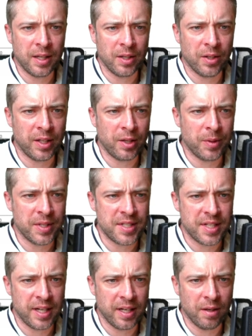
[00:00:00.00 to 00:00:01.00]
We've got
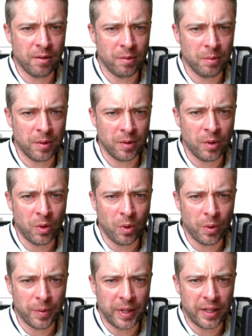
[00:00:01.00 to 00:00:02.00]
liquidity all
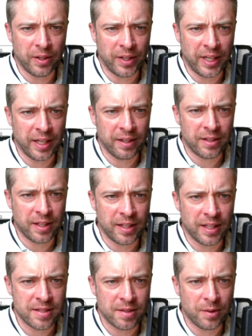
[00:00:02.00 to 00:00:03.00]
the way along here. Look at
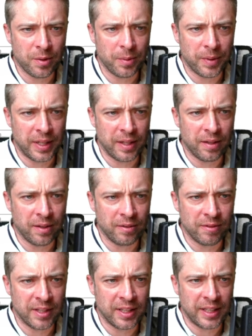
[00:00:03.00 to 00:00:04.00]
this, all the way along,
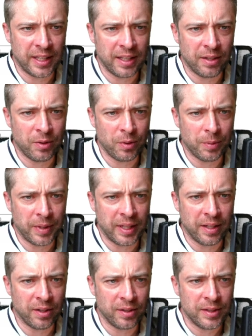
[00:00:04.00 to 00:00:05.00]
really, all the way
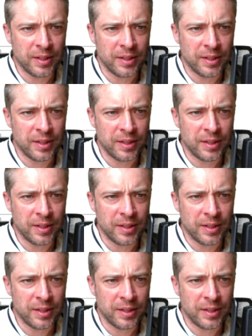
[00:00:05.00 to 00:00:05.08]
along.